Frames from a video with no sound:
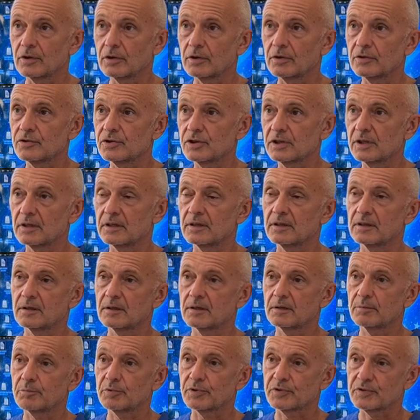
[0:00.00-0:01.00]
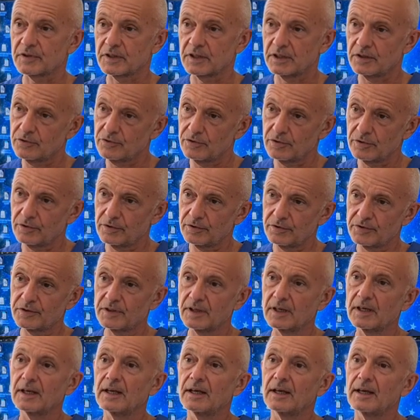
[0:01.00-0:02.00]
orthologic procedures,
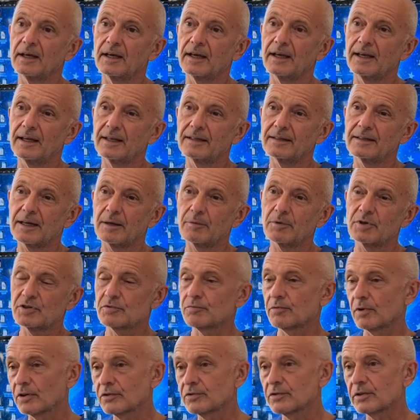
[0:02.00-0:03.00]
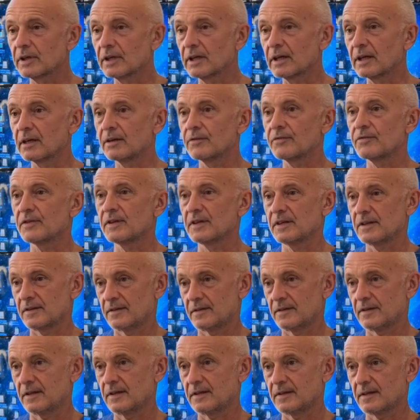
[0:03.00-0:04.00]
and I was wondering if
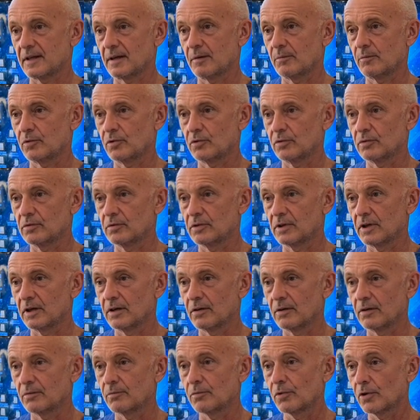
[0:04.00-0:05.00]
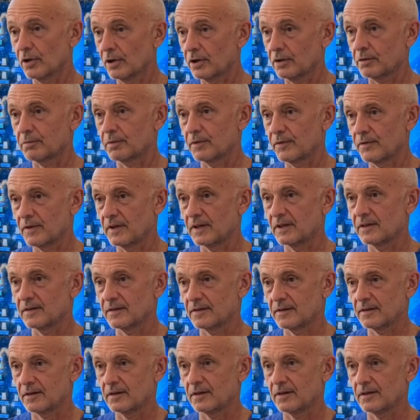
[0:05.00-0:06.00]
this system could work with
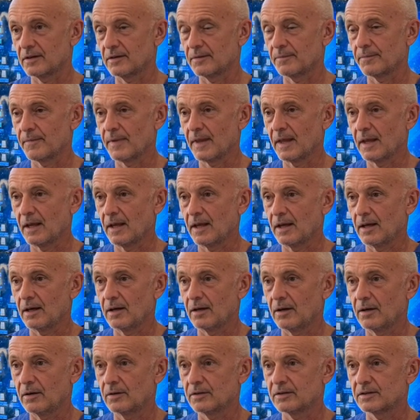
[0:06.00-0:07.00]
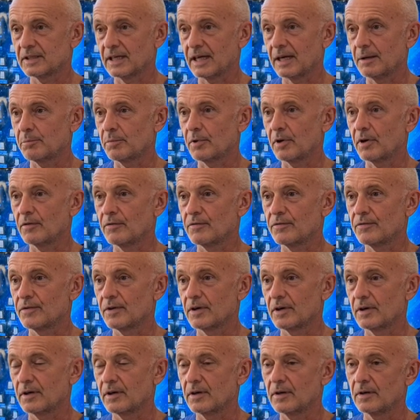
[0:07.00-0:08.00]
this type of
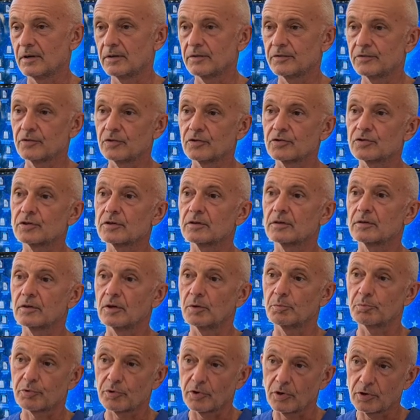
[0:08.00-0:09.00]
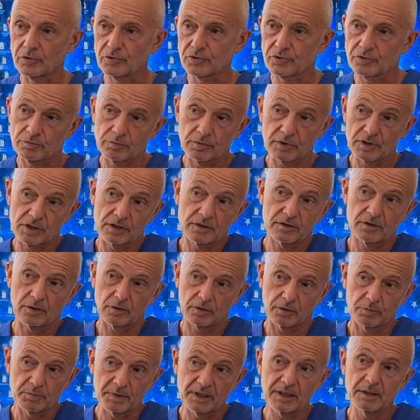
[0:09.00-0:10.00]
surgical approach, which is
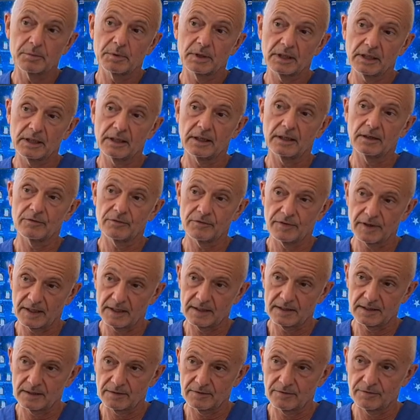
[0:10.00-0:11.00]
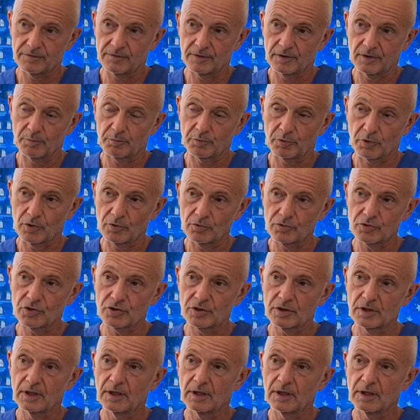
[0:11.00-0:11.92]
called a minimally invasive approach.